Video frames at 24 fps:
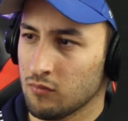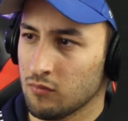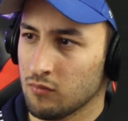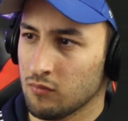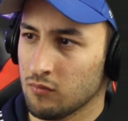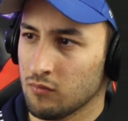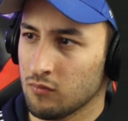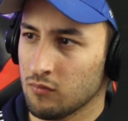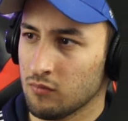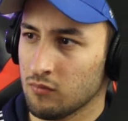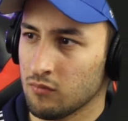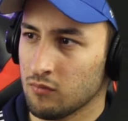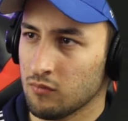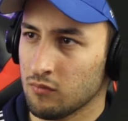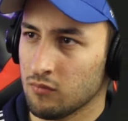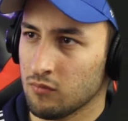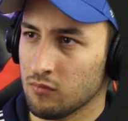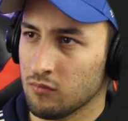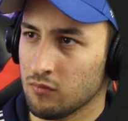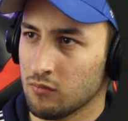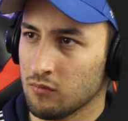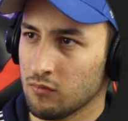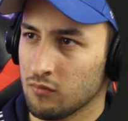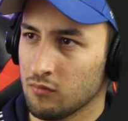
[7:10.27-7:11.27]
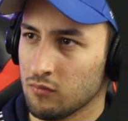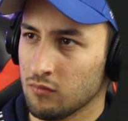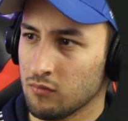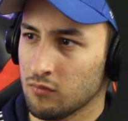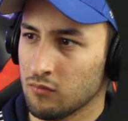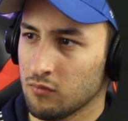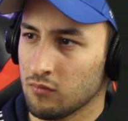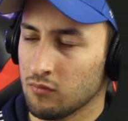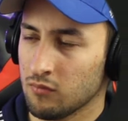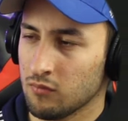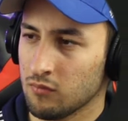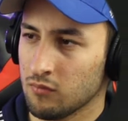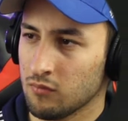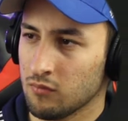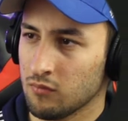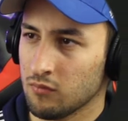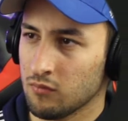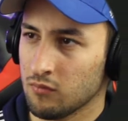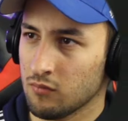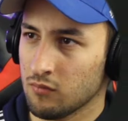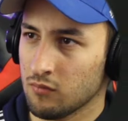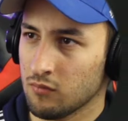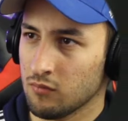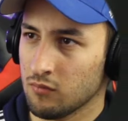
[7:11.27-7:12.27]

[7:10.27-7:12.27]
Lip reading: (silent)